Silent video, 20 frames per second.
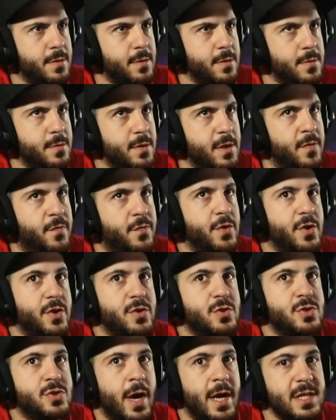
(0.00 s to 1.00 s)
If you're
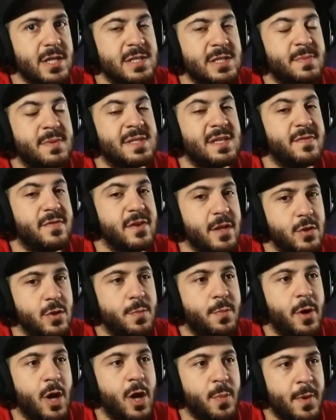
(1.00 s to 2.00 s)
trying to specifically do
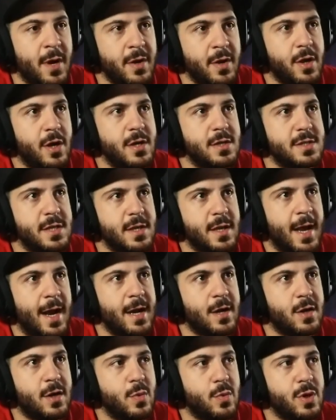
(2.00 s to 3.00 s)
bug bounty hunting,
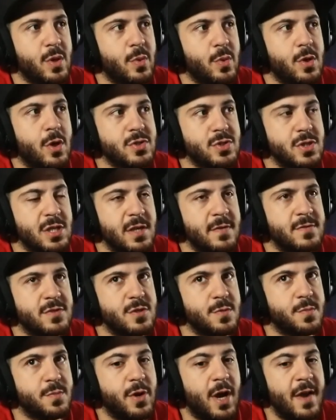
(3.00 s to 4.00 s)
Hacker 101 also gives
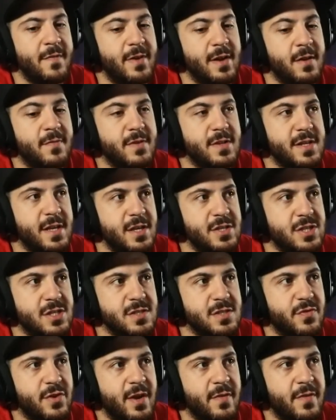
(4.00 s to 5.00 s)
you private invitations
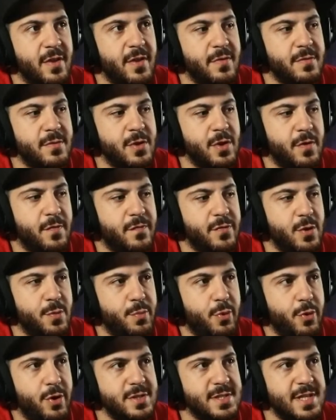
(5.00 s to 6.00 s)
for every few
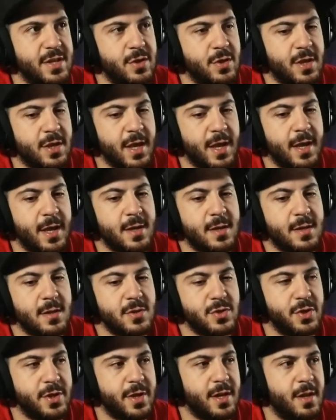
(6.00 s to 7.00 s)
points that you get.
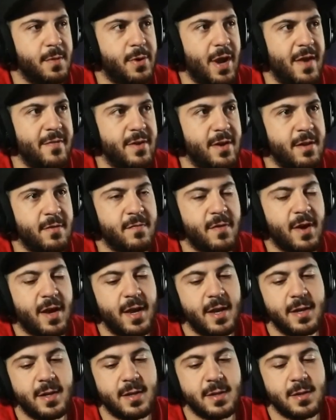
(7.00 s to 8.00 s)
So you get a private
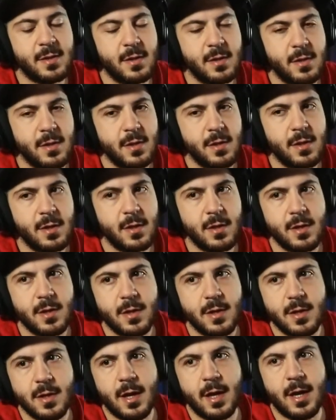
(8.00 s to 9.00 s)
invite.
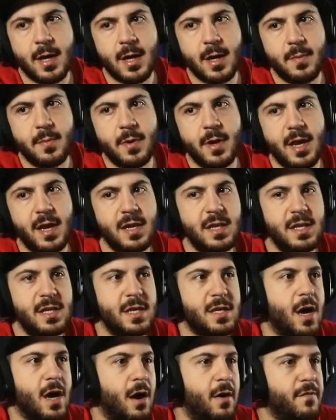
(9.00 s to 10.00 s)
Any
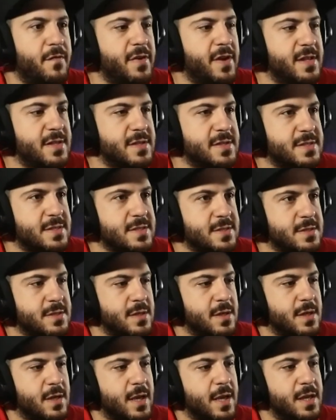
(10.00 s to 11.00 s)
conference,
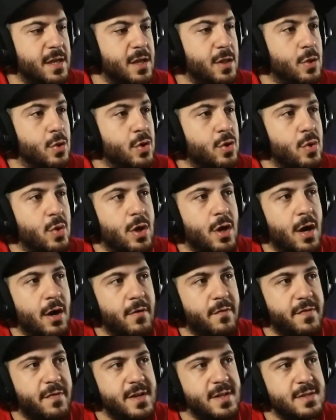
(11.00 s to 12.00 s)
any local
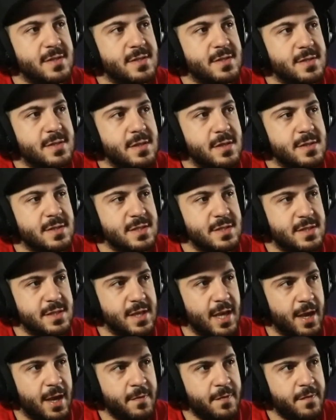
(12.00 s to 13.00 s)
conference
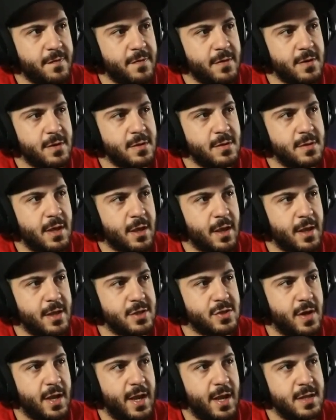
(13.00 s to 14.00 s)
CTF that can
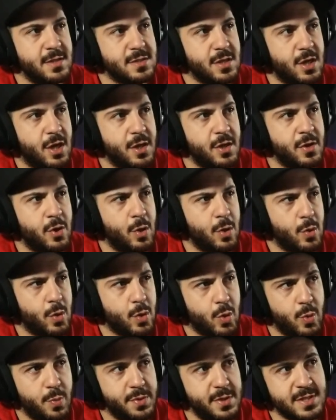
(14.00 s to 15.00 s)
get your hands on, your
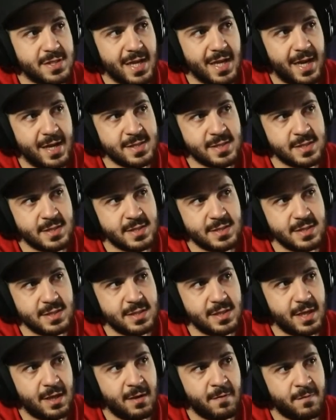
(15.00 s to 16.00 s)
local B-sides as a
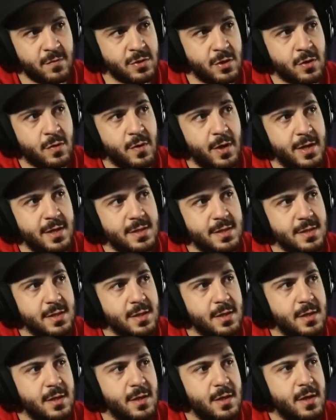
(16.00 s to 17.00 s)
CTF, those are great.
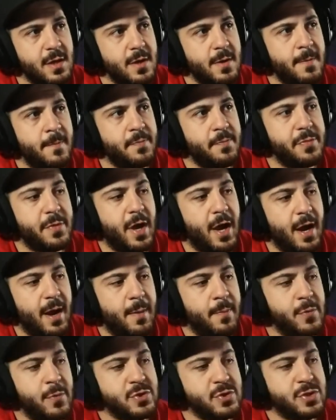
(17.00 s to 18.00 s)

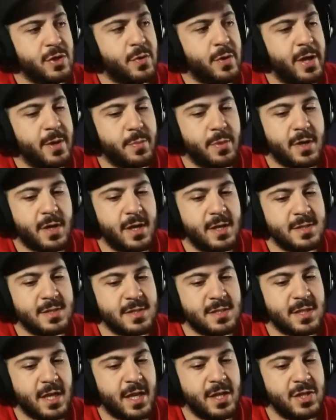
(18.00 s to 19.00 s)
Those are great because
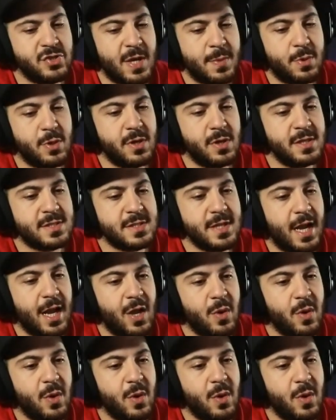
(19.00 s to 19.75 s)
it's like a Jeopardy style